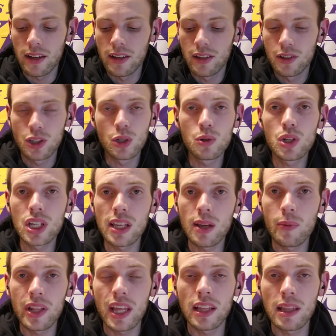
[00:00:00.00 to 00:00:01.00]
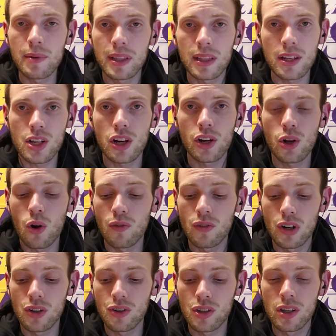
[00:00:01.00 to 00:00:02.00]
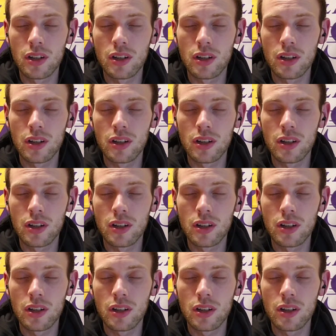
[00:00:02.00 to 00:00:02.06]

Usually when they limit the turnovers,